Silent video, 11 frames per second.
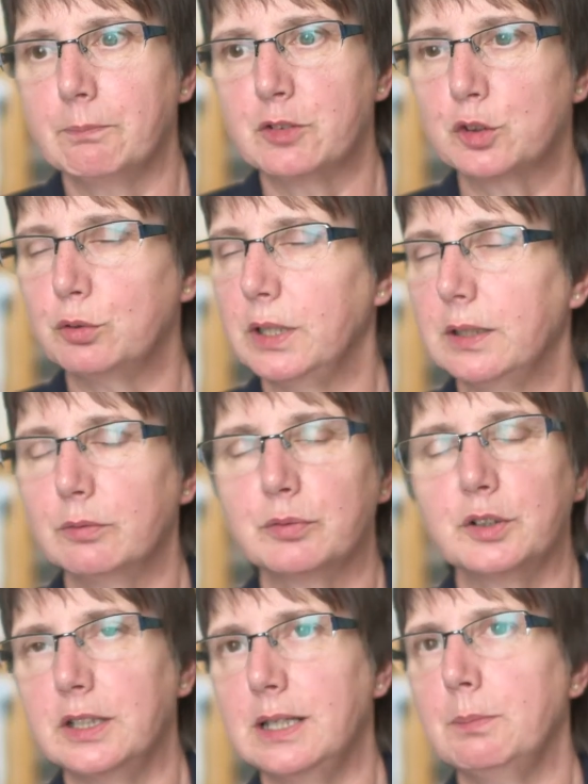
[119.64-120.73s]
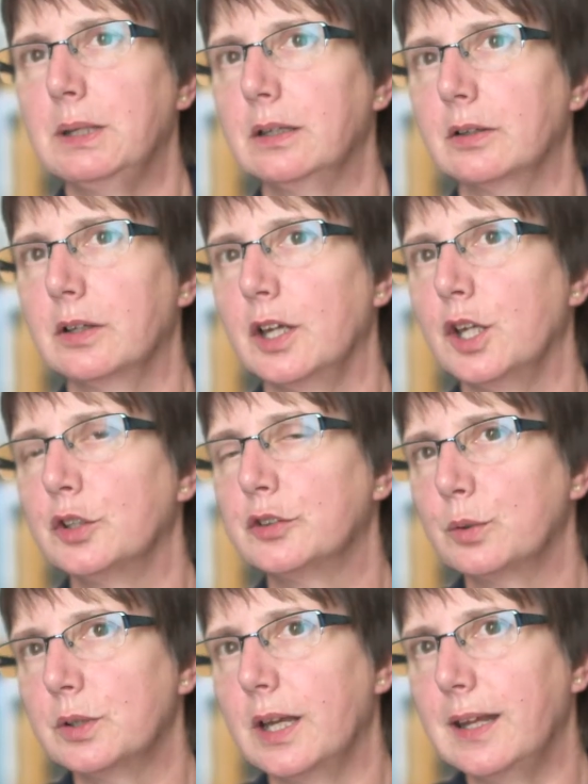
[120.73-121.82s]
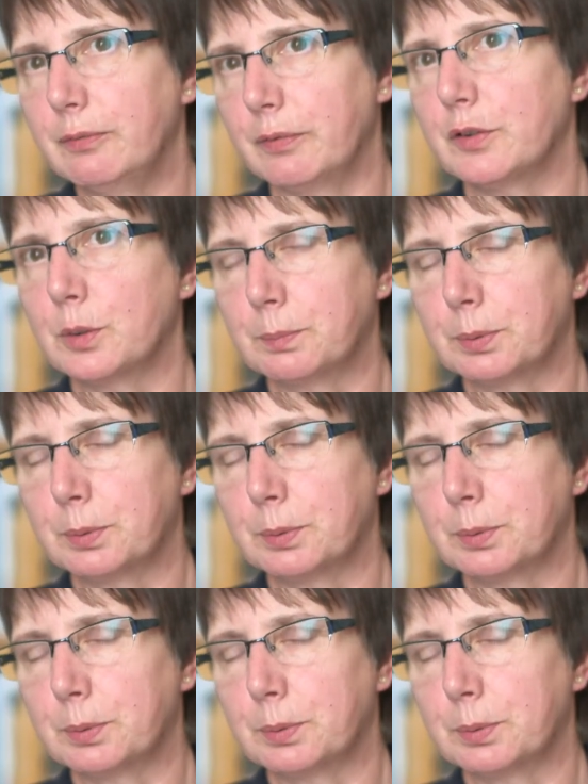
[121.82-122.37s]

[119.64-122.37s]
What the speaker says: screening for anemia, so that if there are